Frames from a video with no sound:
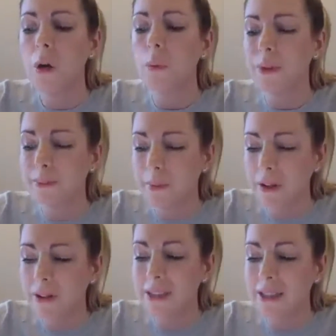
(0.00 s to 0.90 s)
was
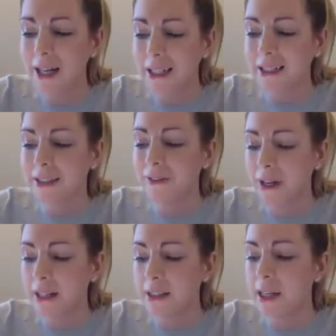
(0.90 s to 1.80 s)
most like the
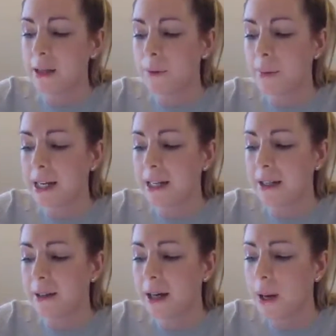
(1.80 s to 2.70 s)
face they were
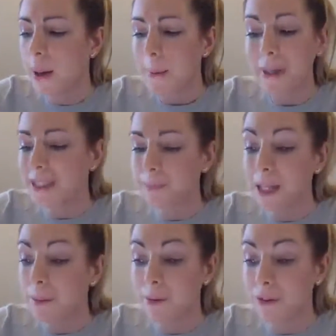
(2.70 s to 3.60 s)
making because
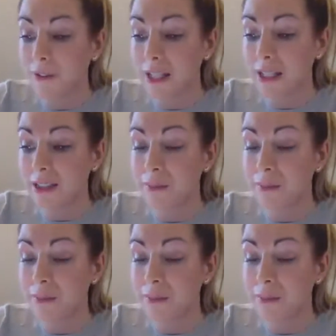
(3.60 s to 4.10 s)
people's faces